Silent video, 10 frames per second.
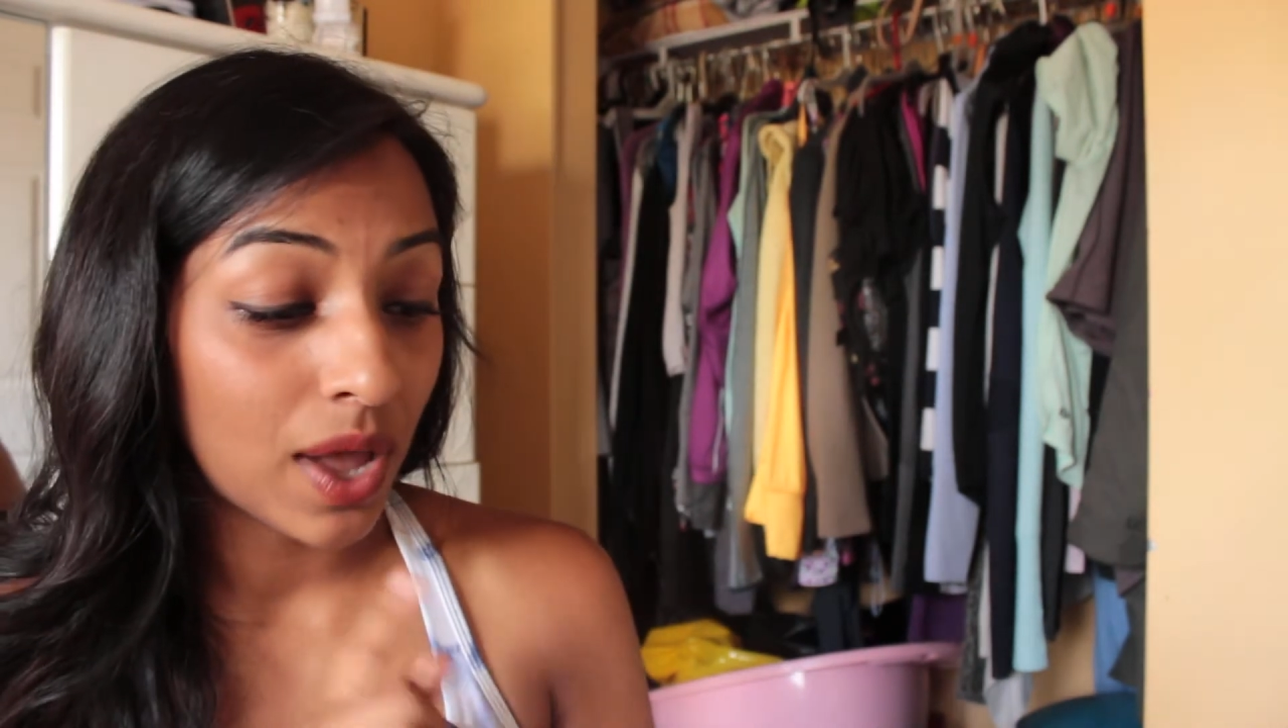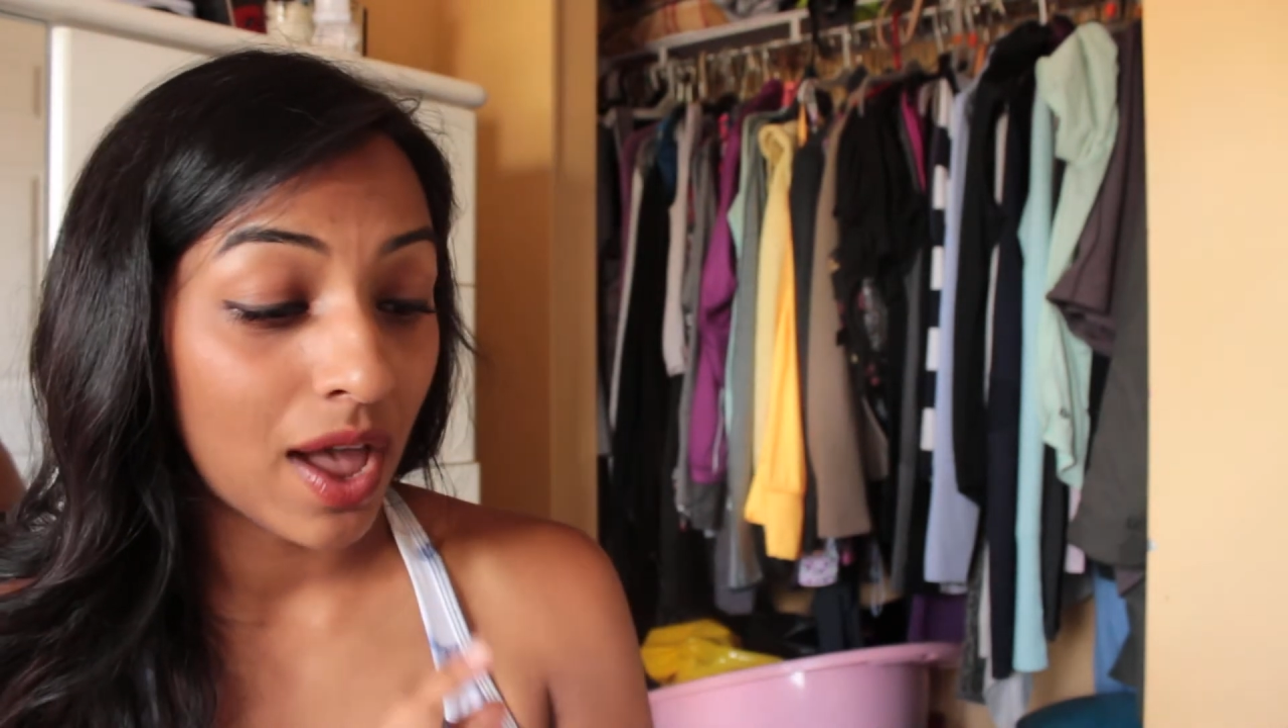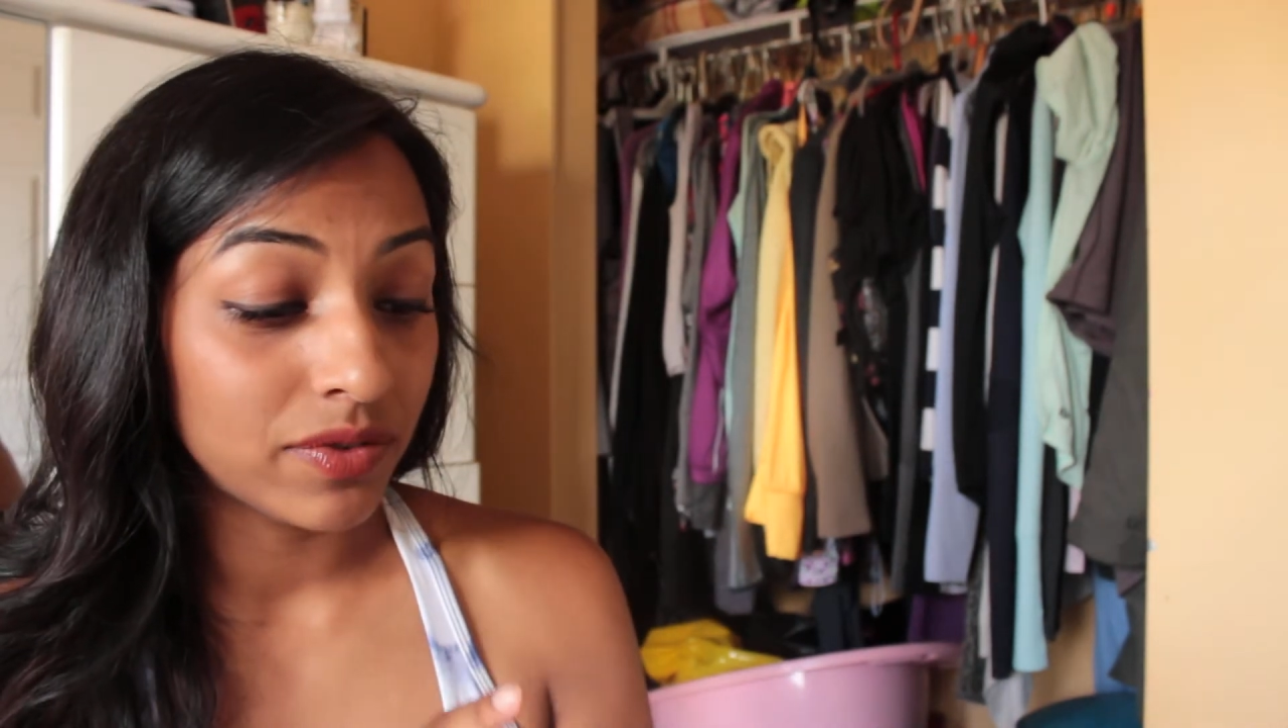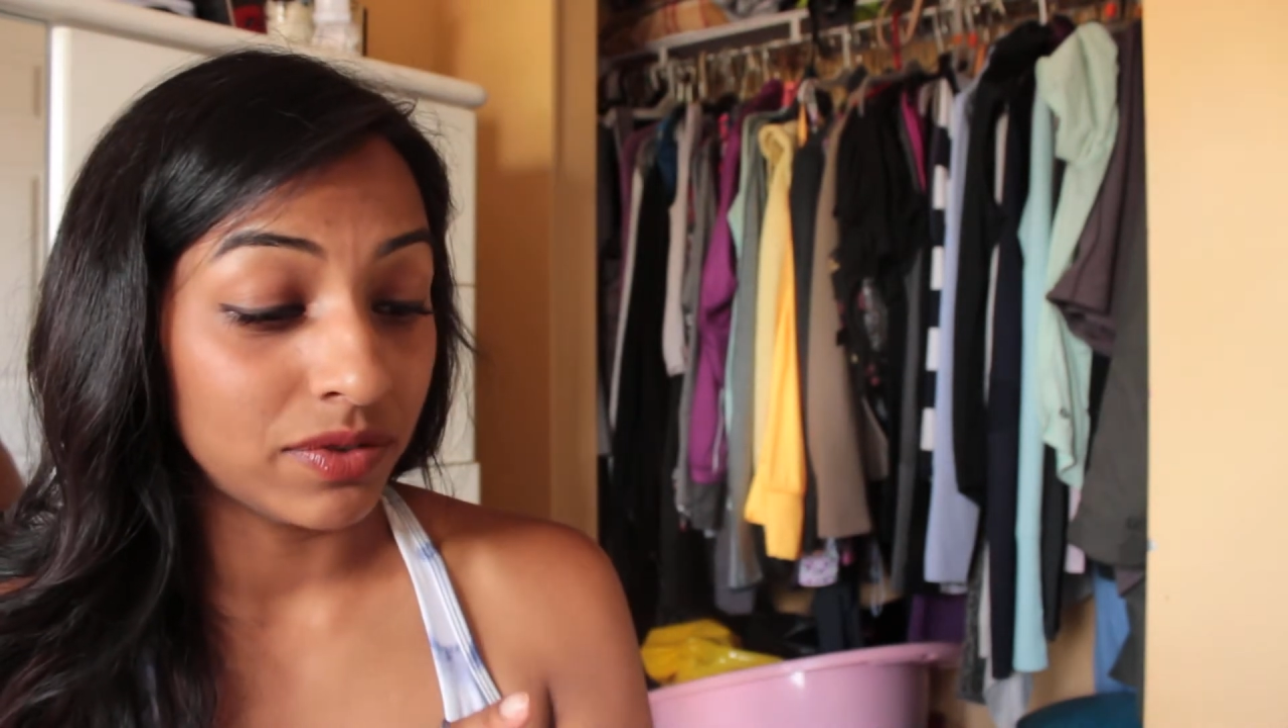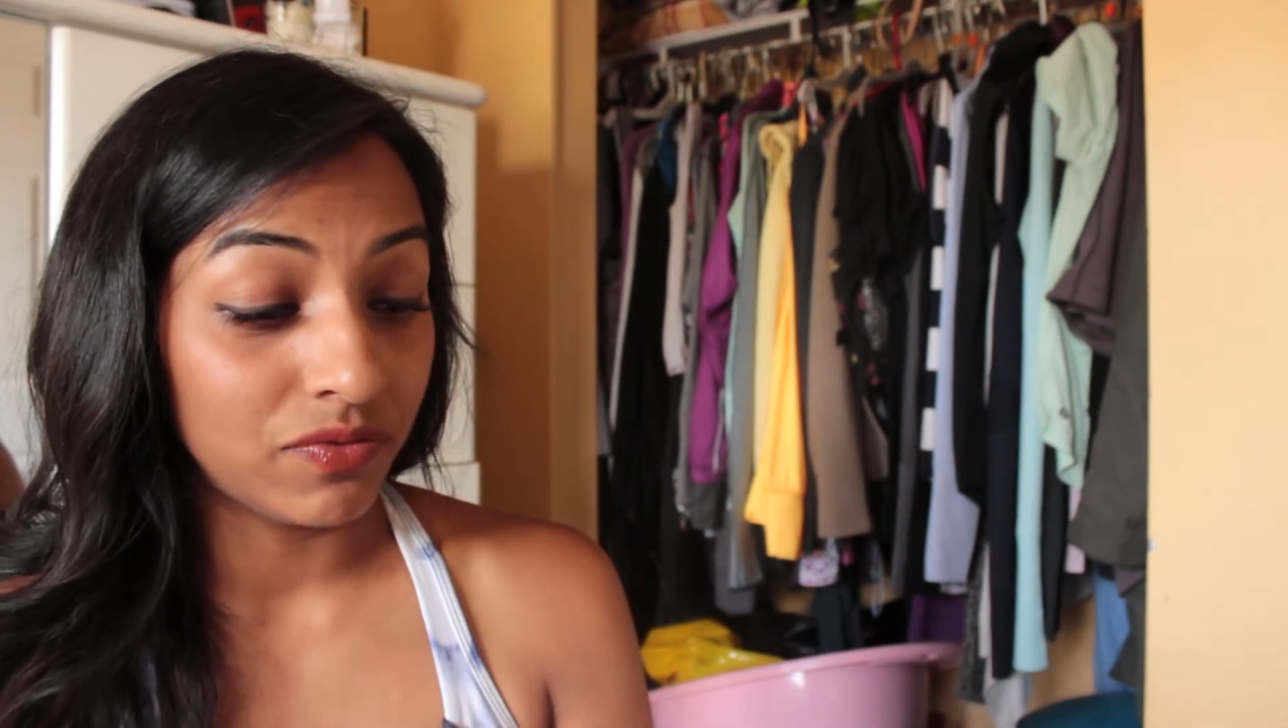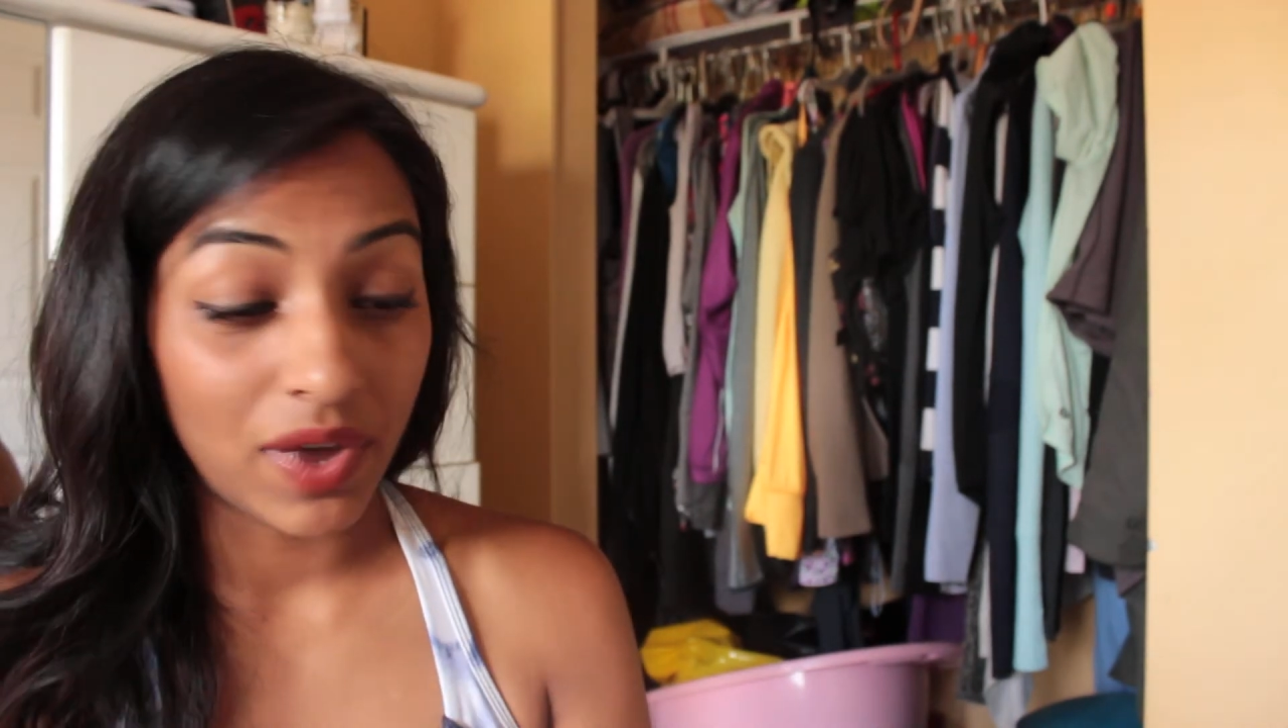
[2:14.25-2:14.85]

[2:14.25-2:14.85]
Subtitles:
have some